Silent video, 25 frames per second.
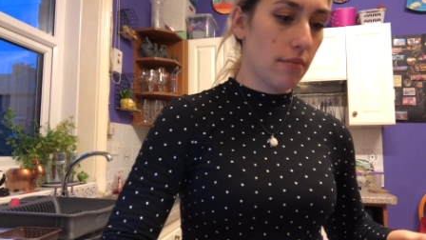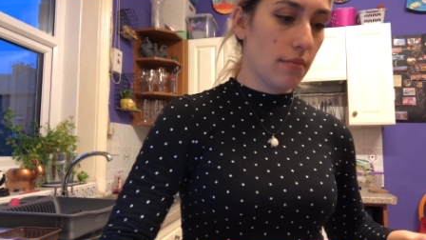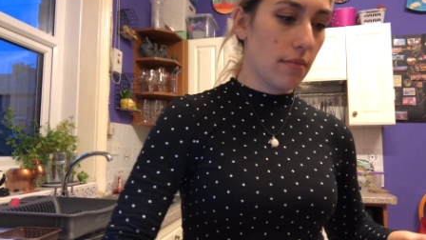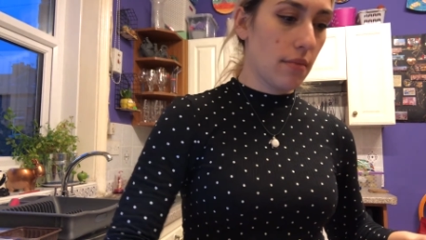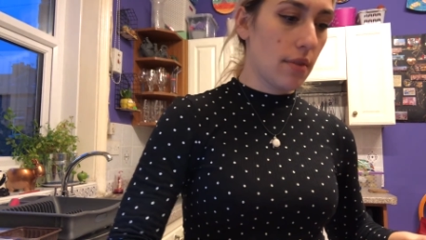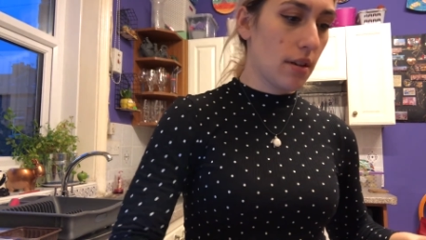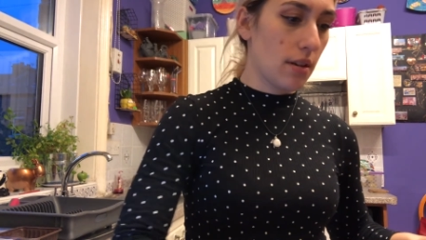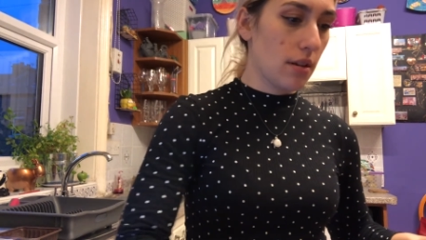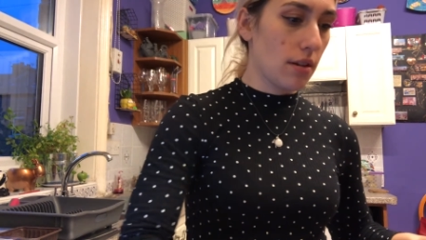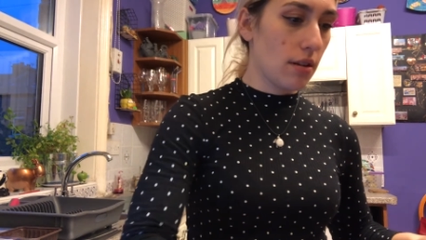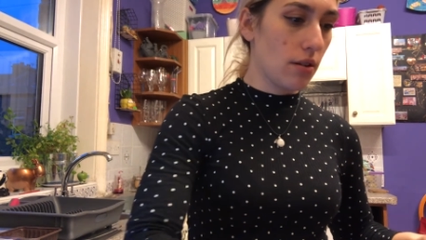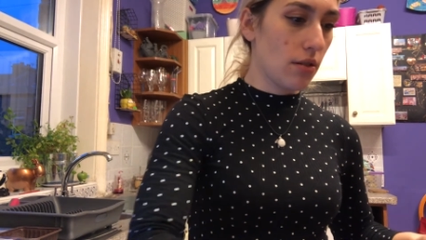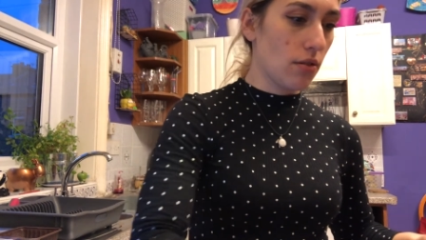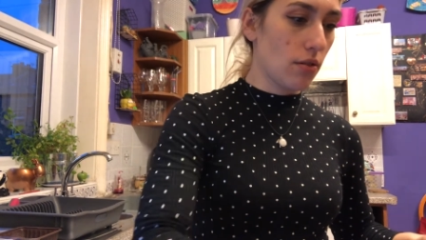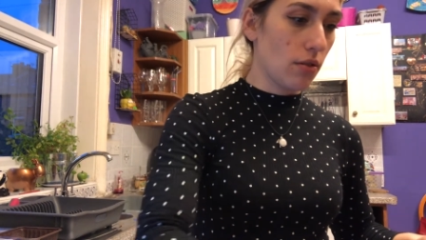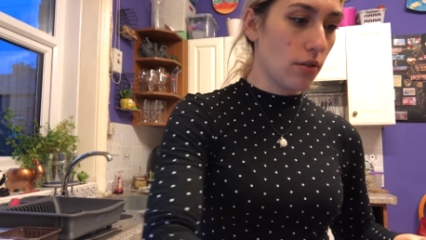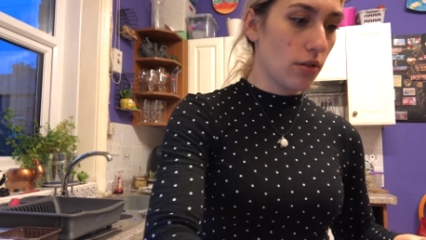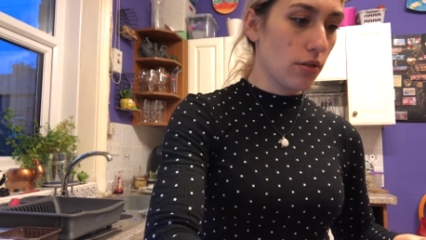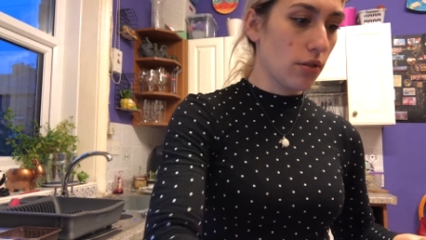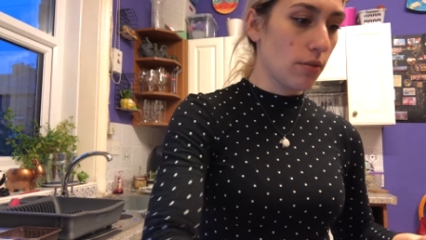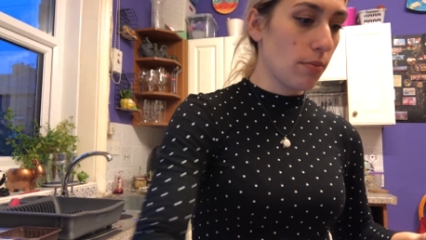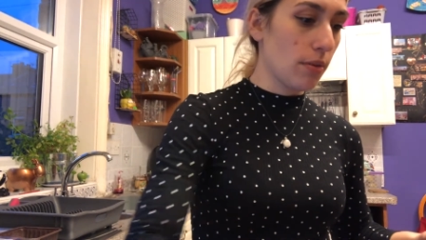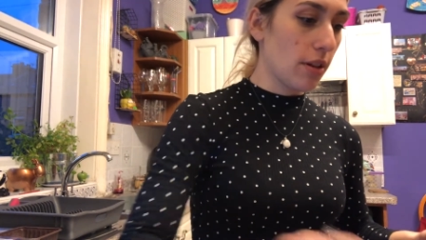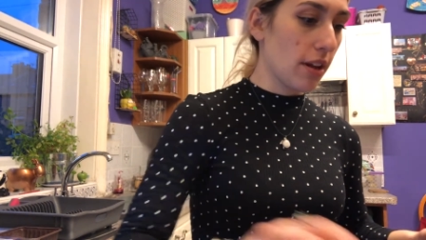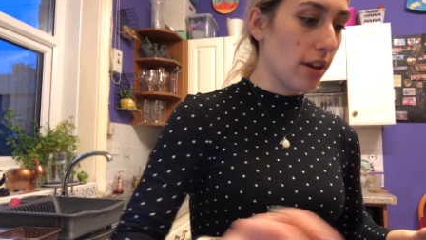That did not go
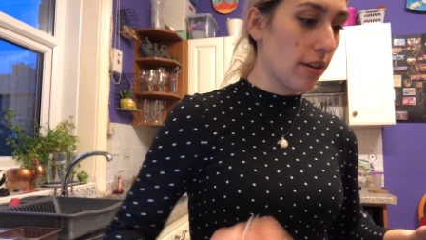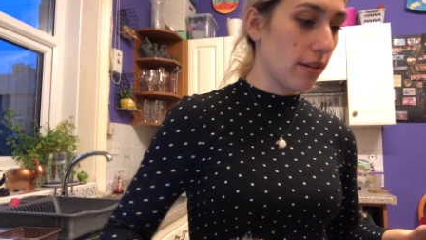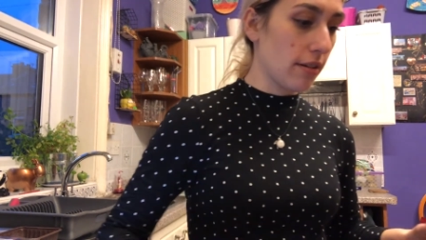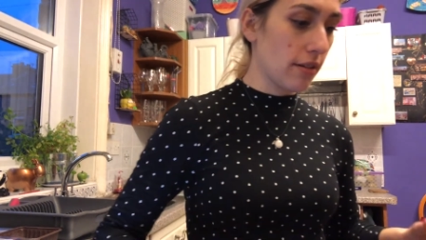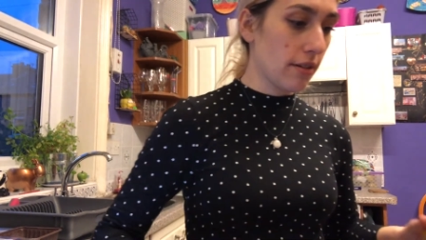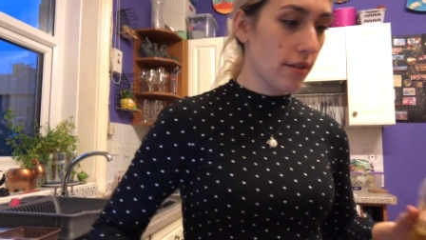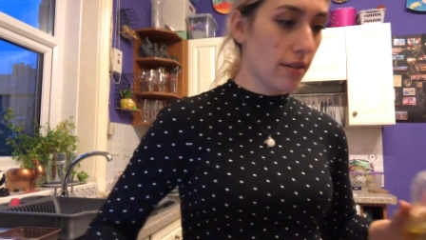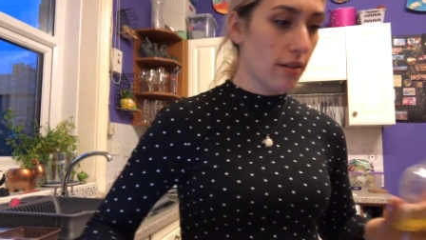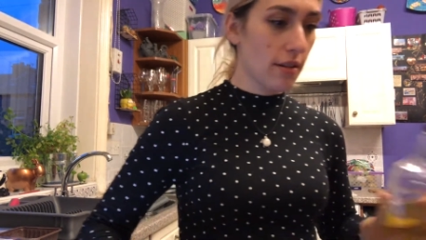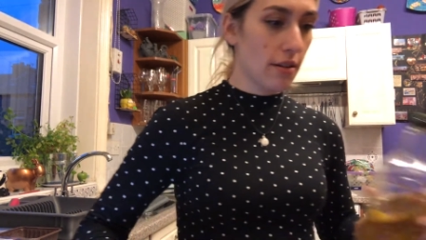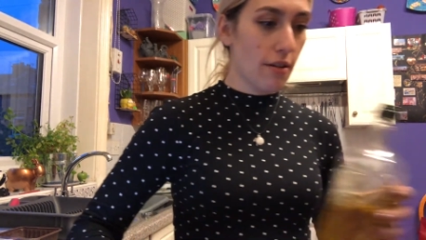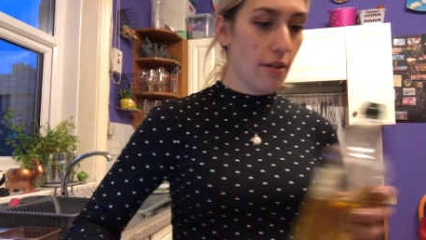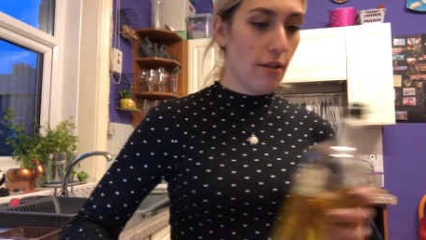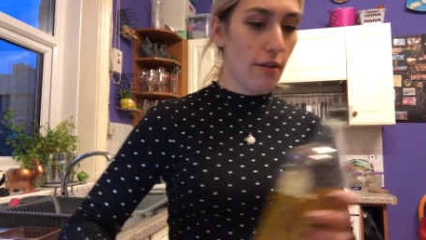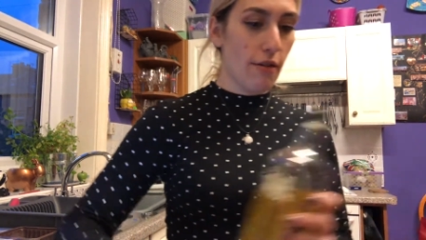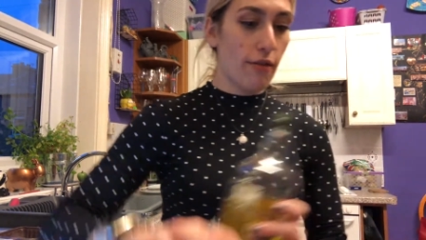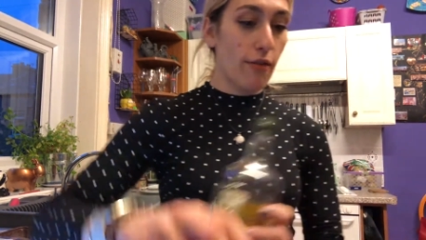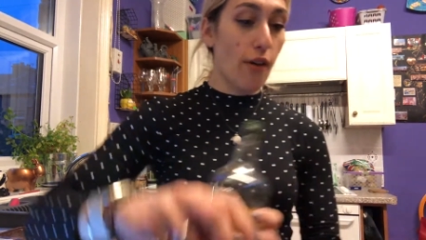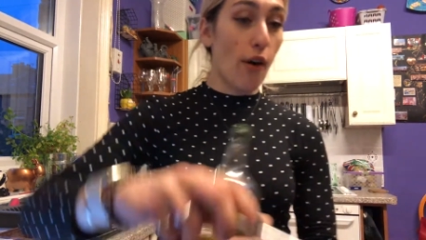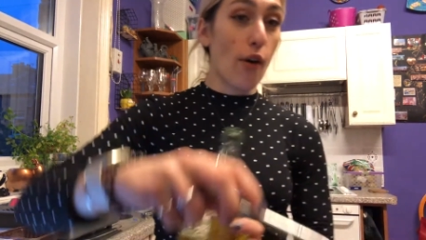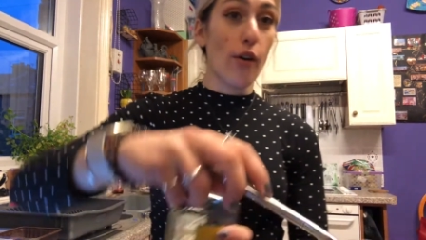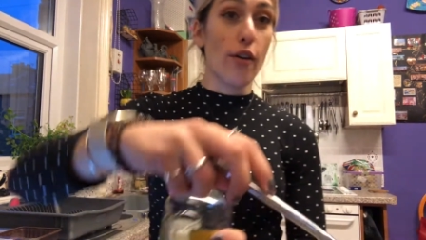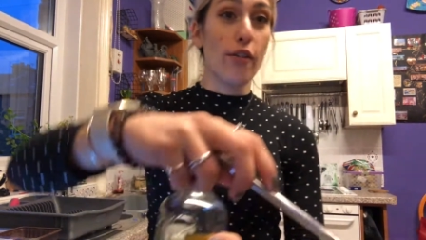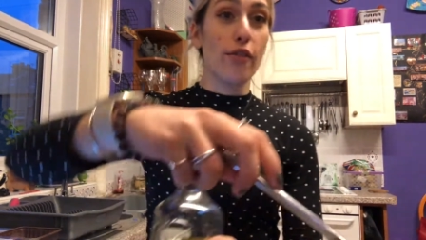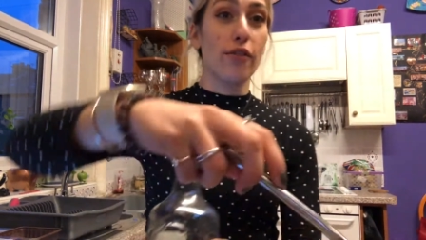to plan.
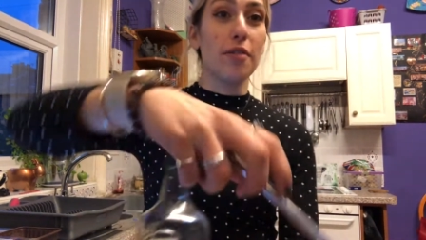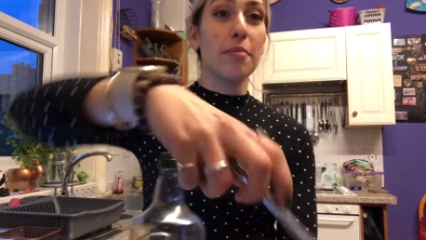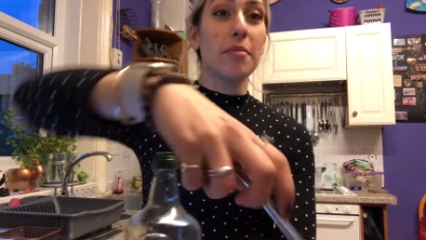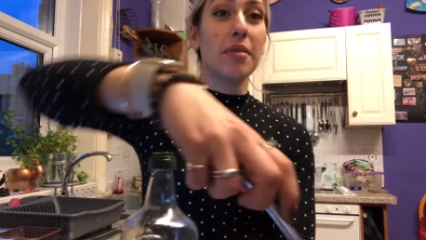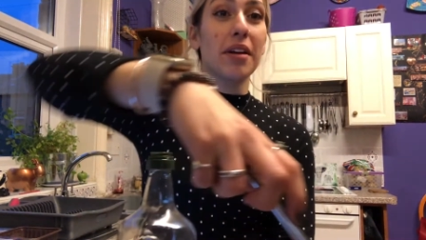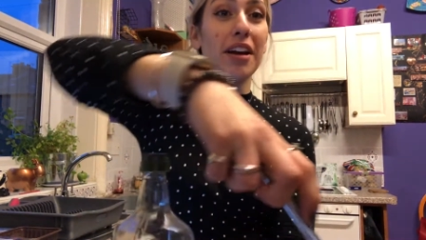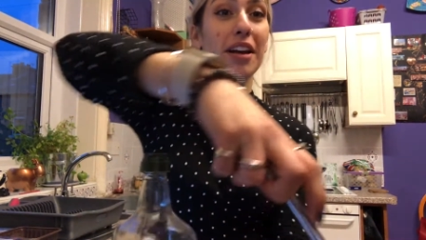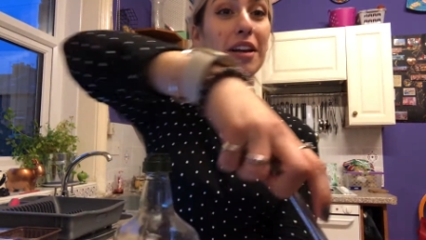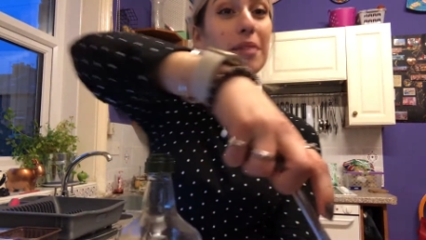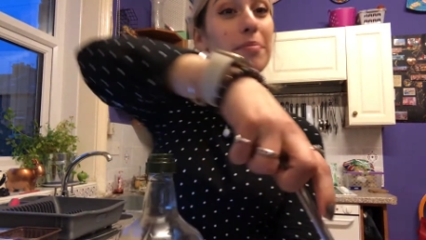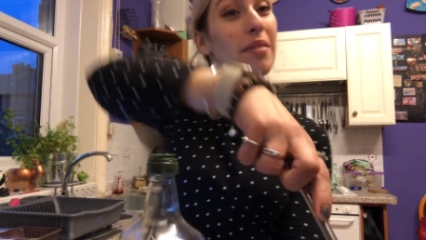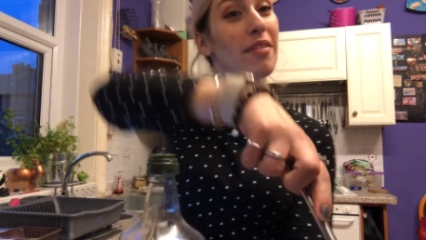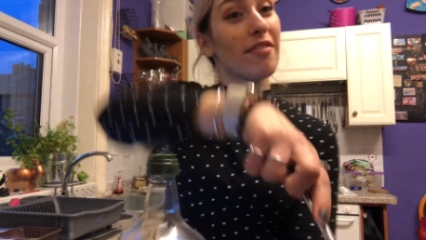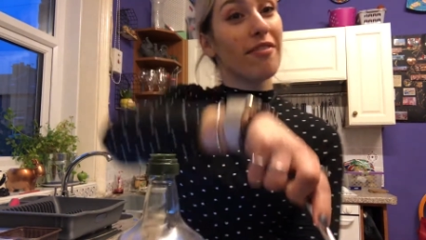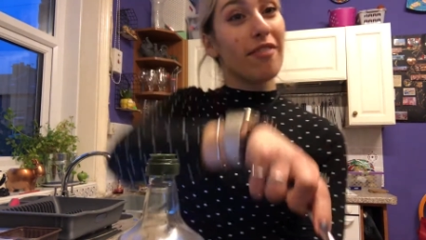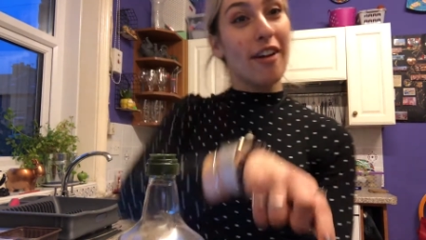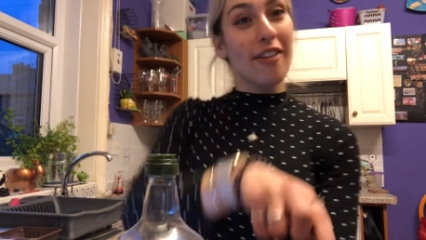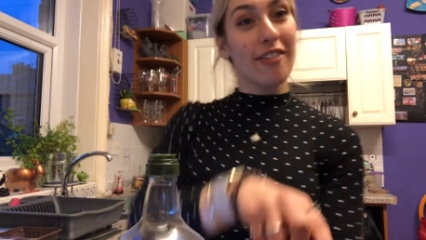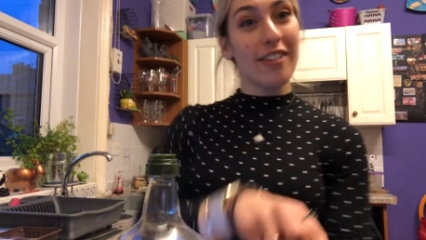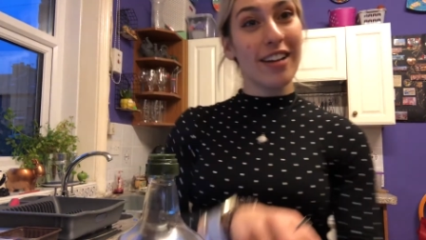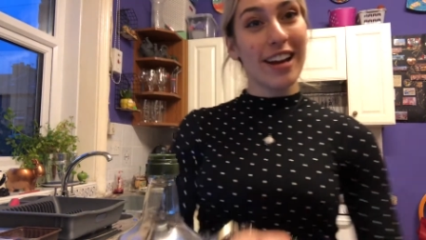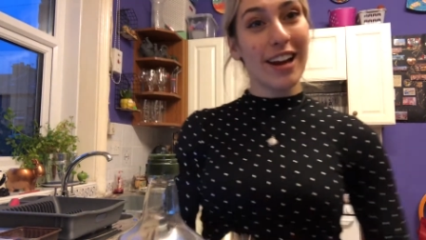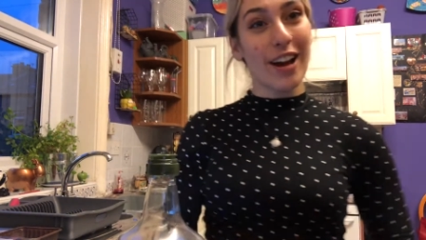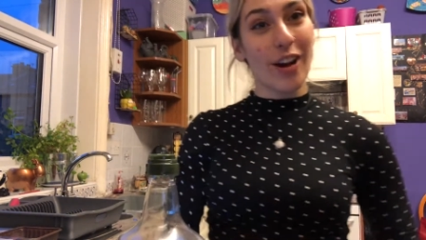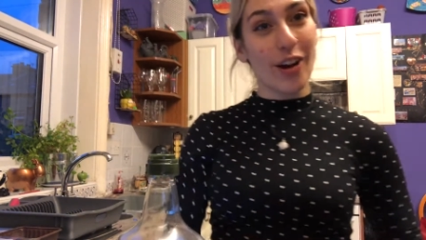4 of them are going to be
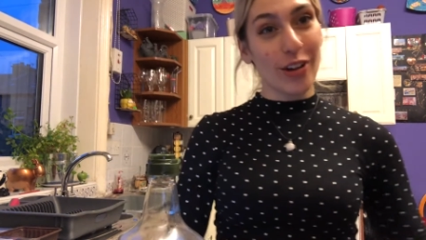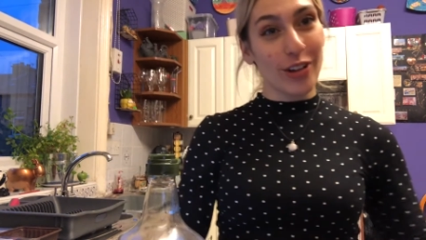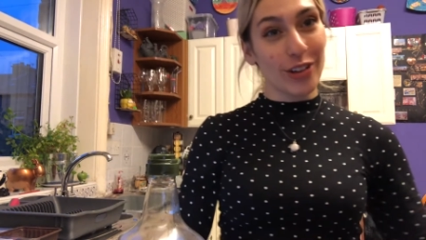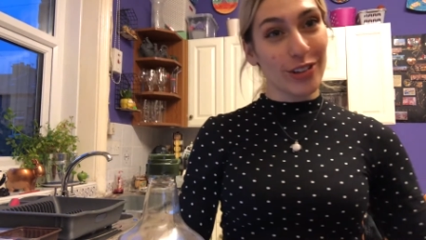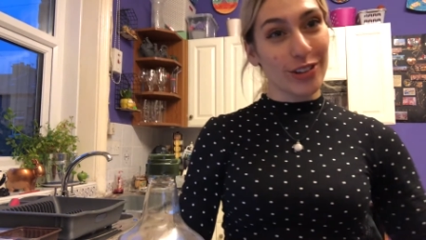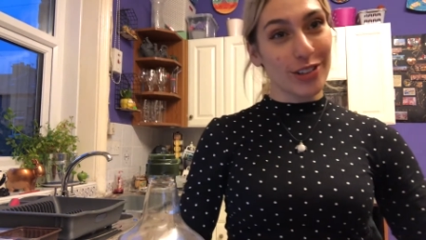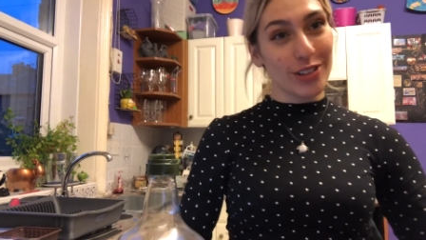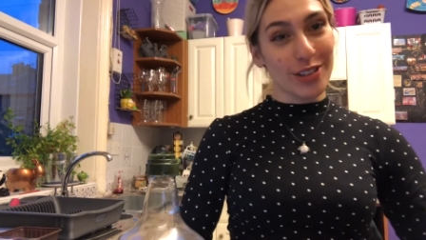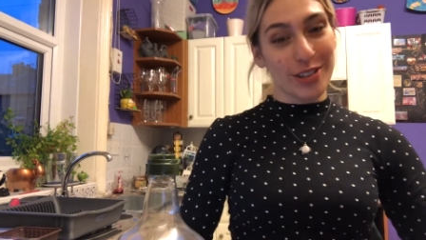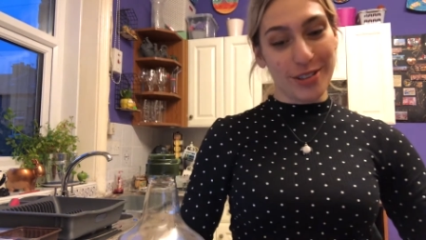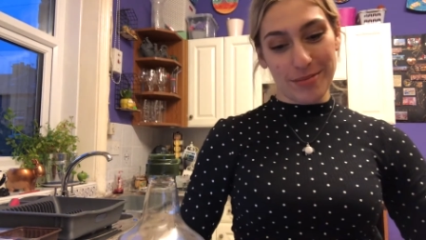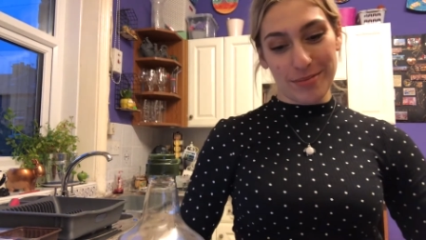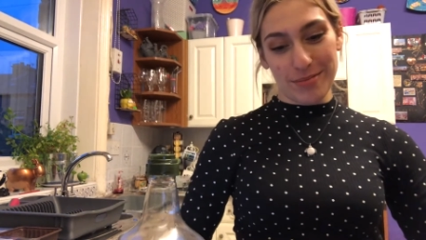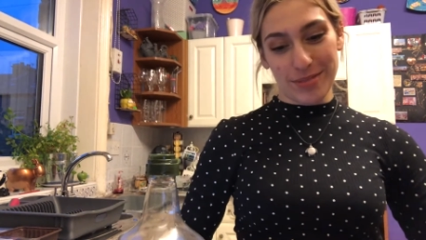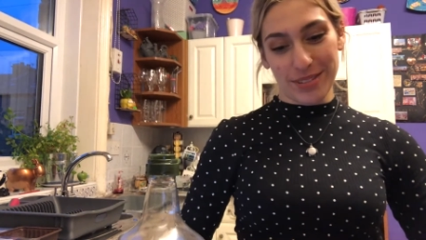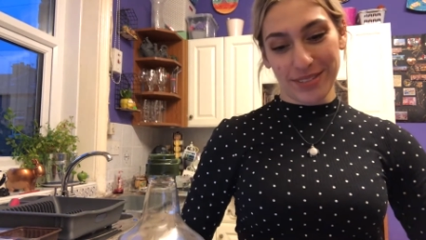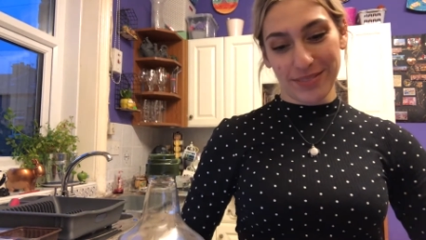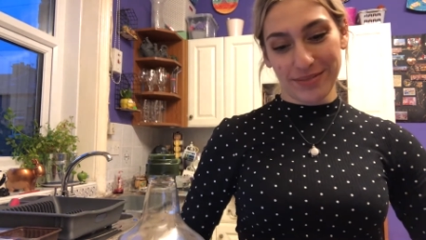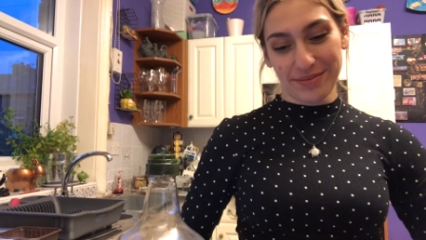very oiled up.